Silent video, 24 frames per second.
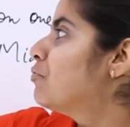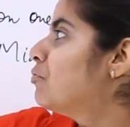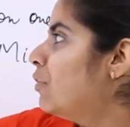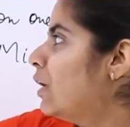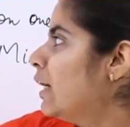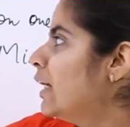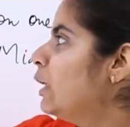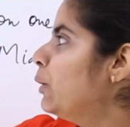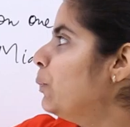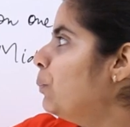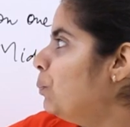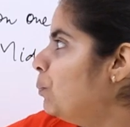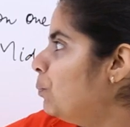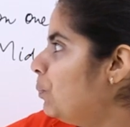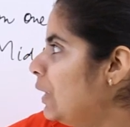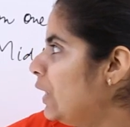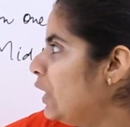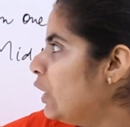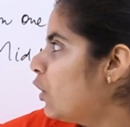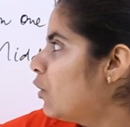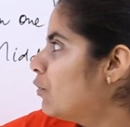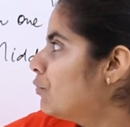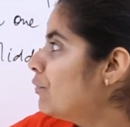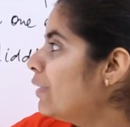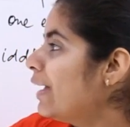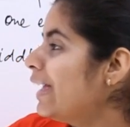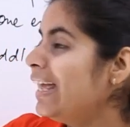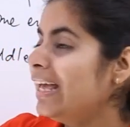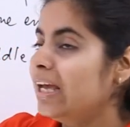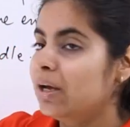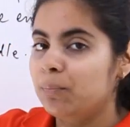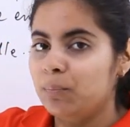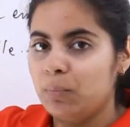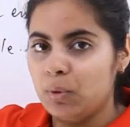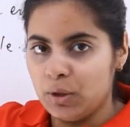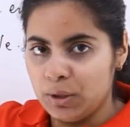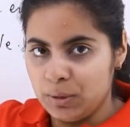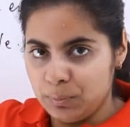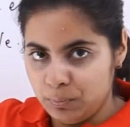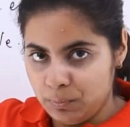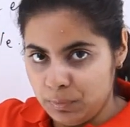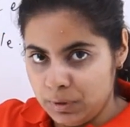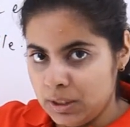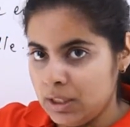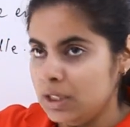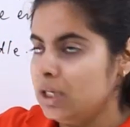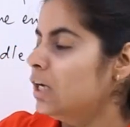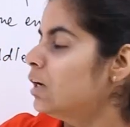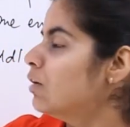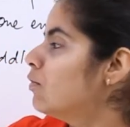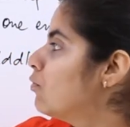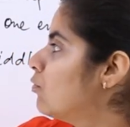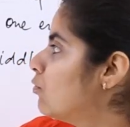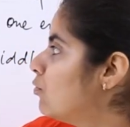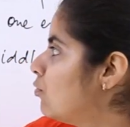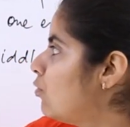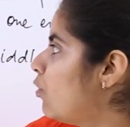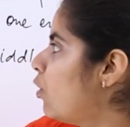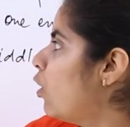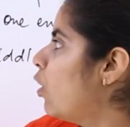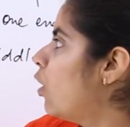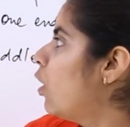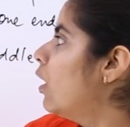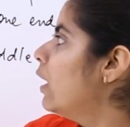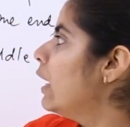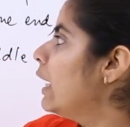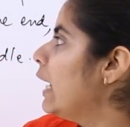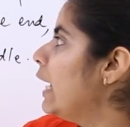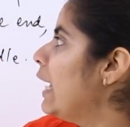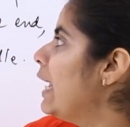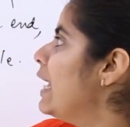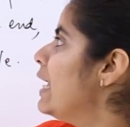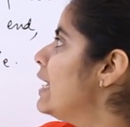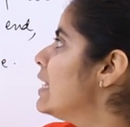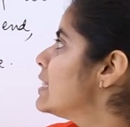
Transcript: Find P of A upon B for A